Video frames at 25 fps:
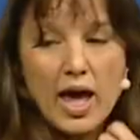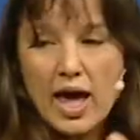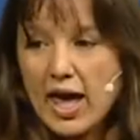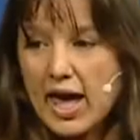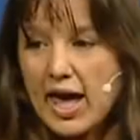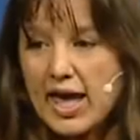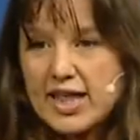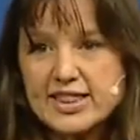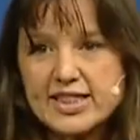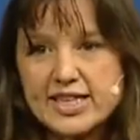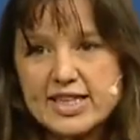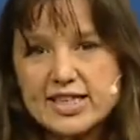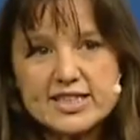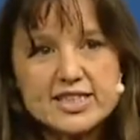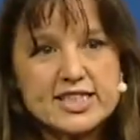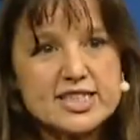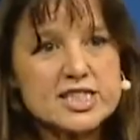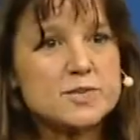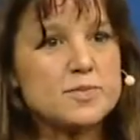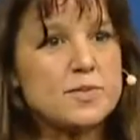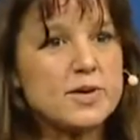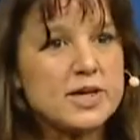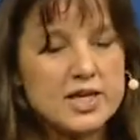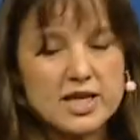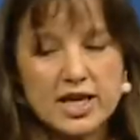And then this
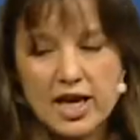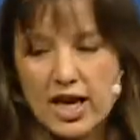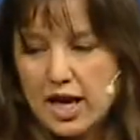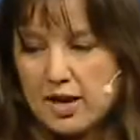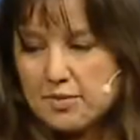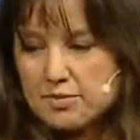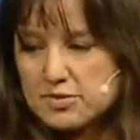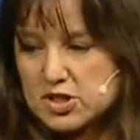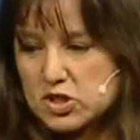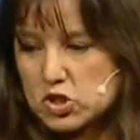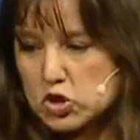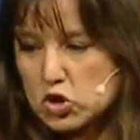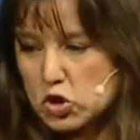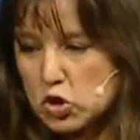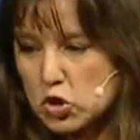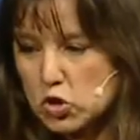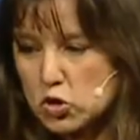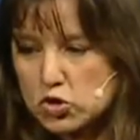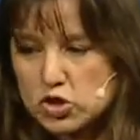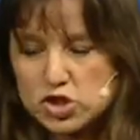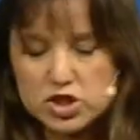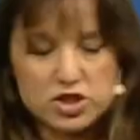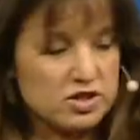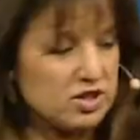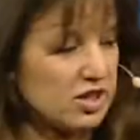became this
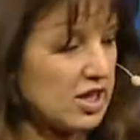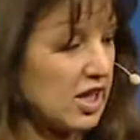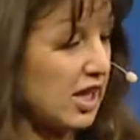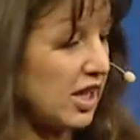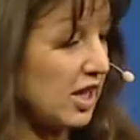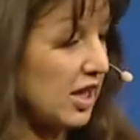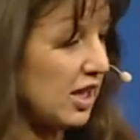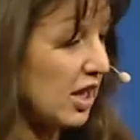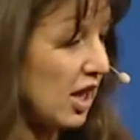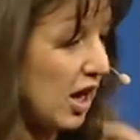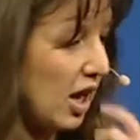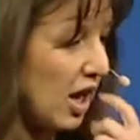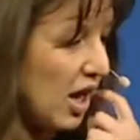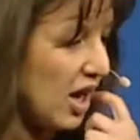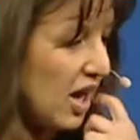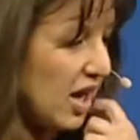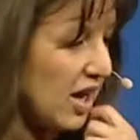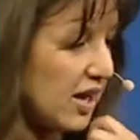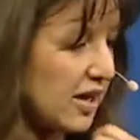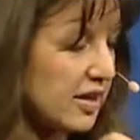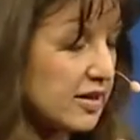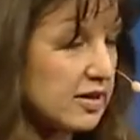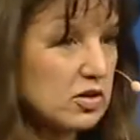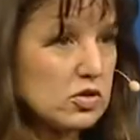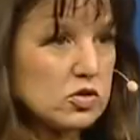huge thing
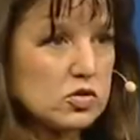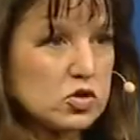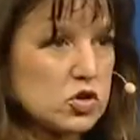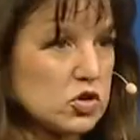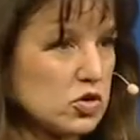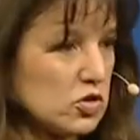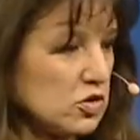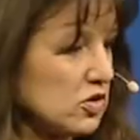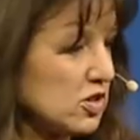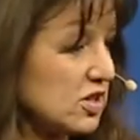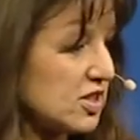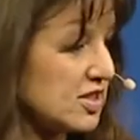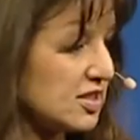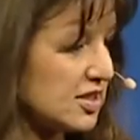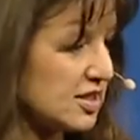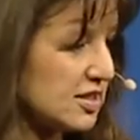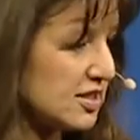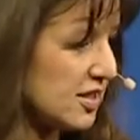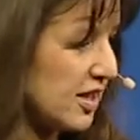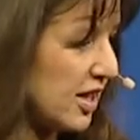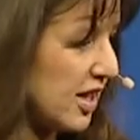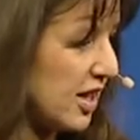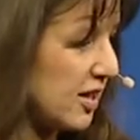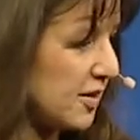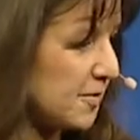on this is
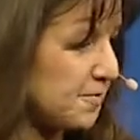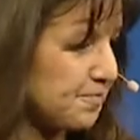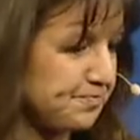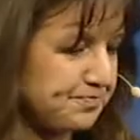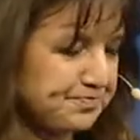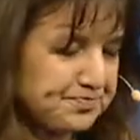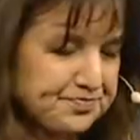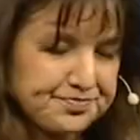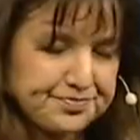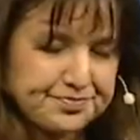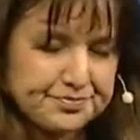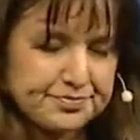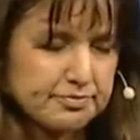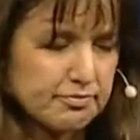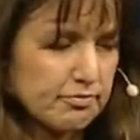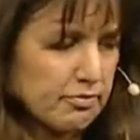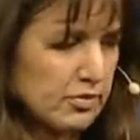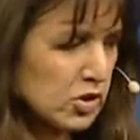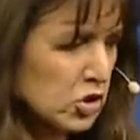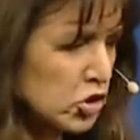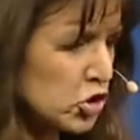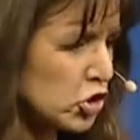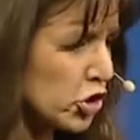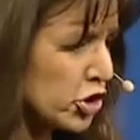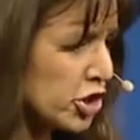like
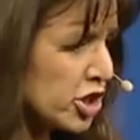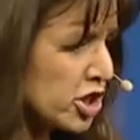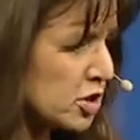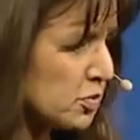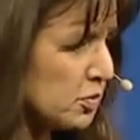Turkish